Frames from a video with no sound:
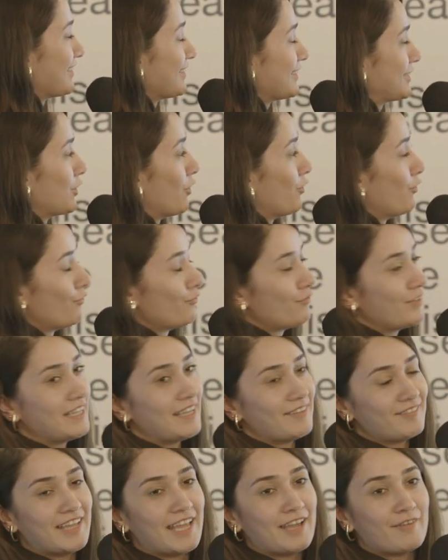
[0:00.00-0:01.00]
So
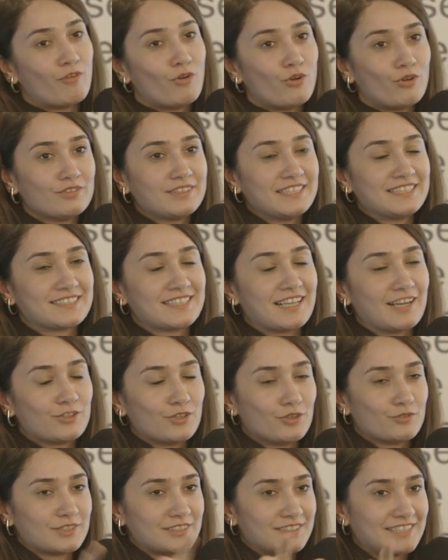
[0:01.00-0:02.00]
we have all these
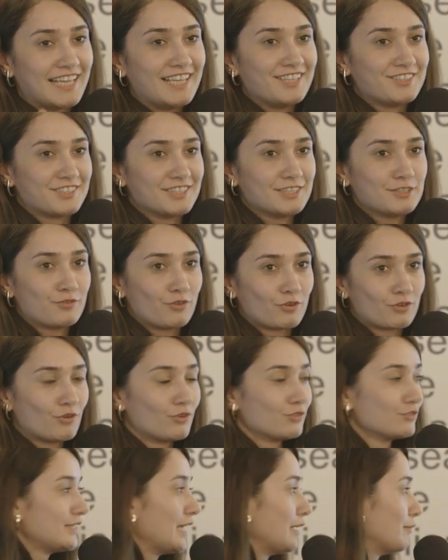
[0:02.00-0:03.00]
kind of stages for
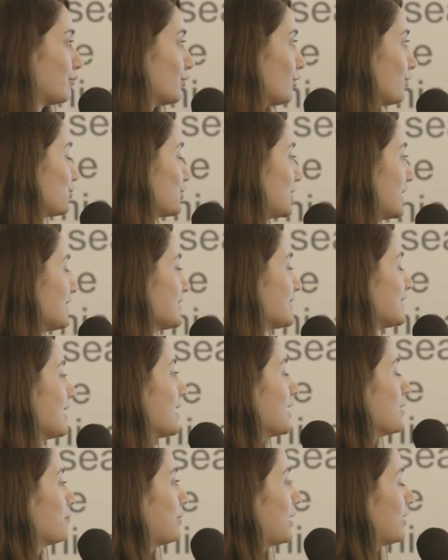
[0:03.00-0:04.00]
content projects,
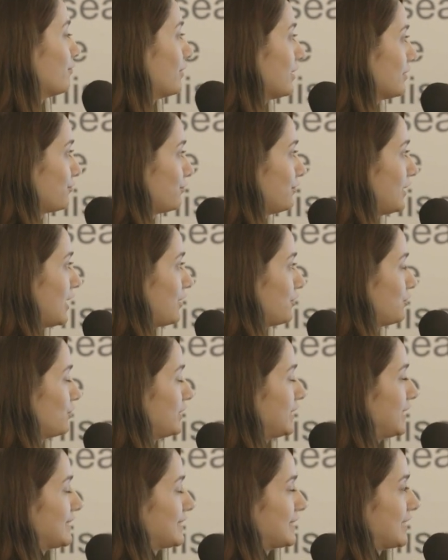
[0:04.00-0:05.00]
but what we are
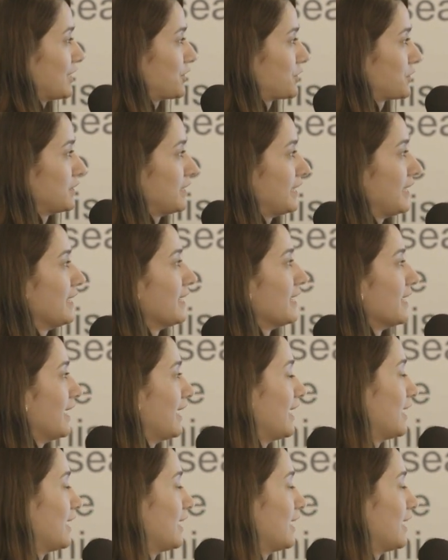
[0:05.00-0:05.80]
doing is actually,